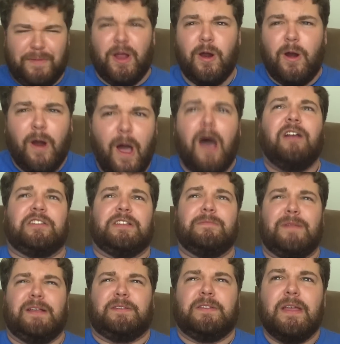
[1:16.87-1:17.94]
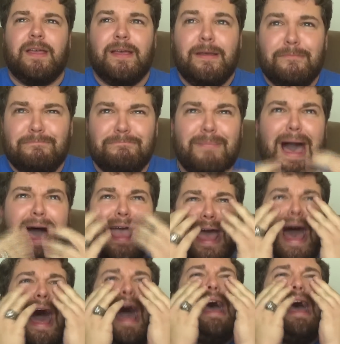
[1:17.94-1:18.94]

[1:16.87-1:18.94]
pure awesomeness. My